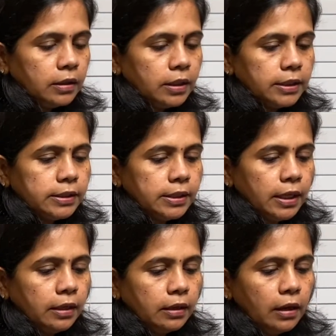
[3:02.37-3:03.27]
Let's see.
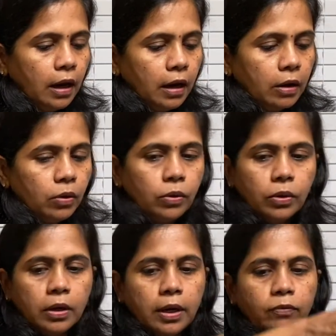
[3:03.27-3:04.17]
Now,
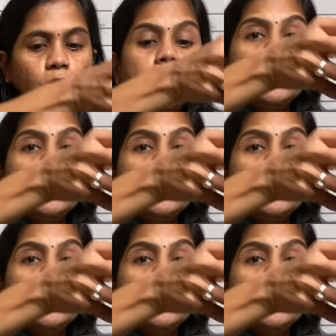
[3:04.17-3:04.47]
I've already